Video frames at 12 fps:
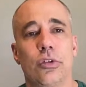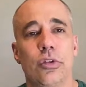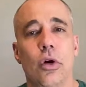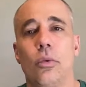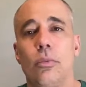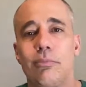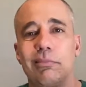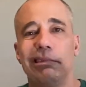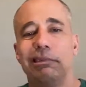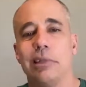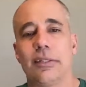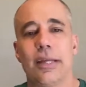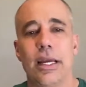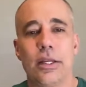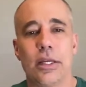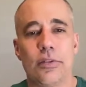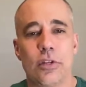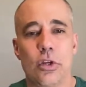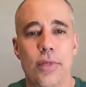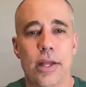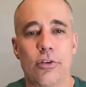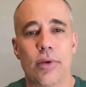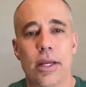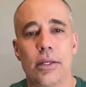So excited to continue that
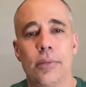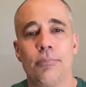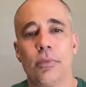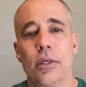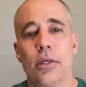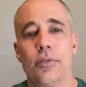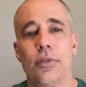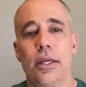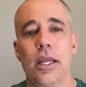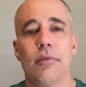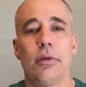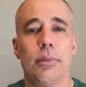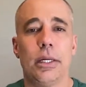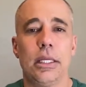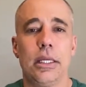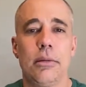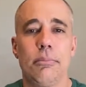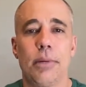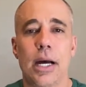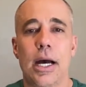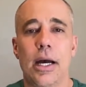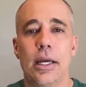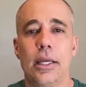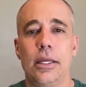trend. Take care, everybody.
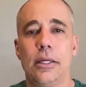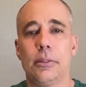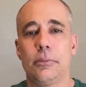Bye.